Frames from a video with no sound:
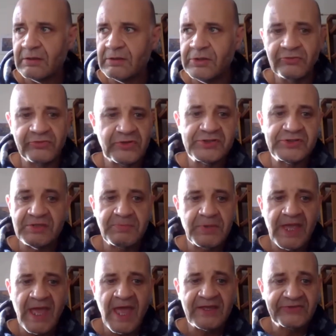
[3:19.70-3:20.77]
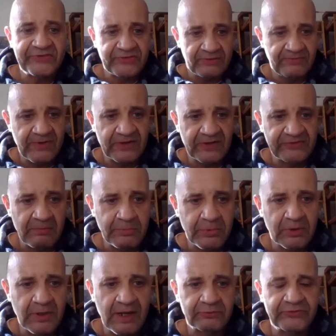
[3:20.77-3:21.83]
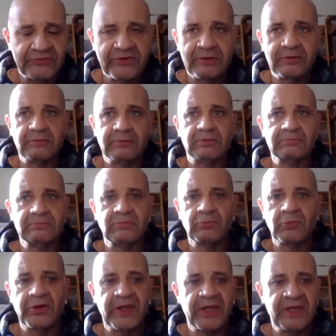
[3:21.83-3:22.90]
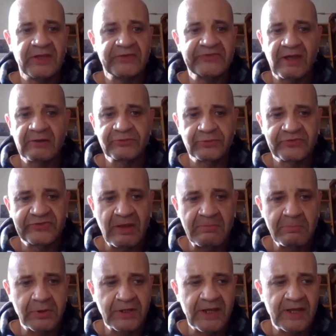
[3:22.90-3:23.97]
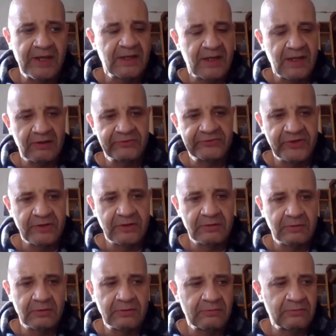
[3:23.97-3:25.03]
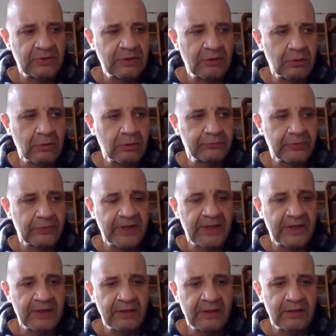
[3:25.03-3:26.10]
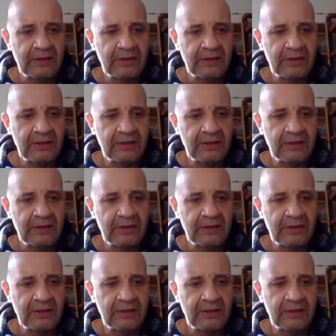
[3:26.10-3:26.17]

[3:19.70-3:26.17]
using a GPS, for example, what it is, how to assemble it, how to record with it.